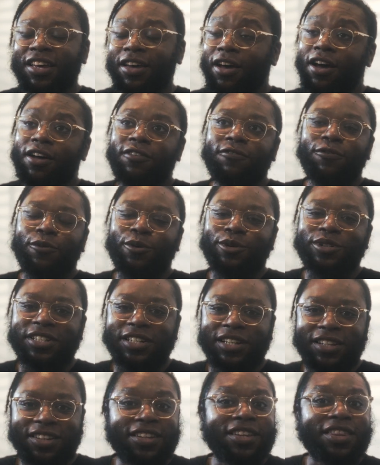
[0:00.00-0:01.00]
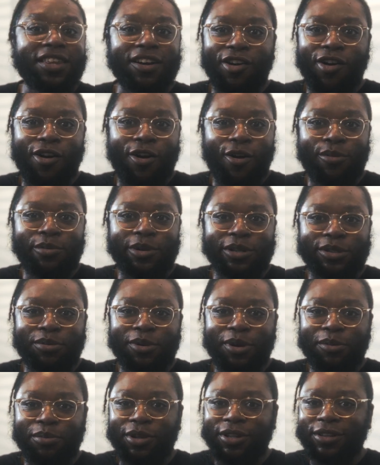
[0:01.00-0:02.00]
unfortunately, there are homeless
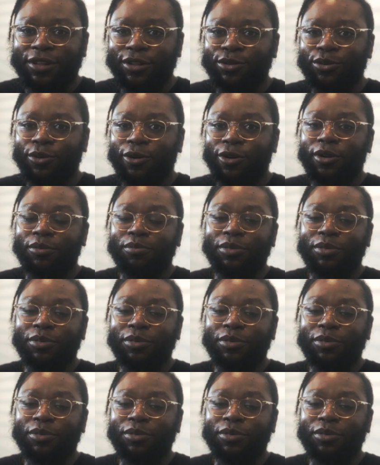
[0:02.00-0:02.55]
people in this world.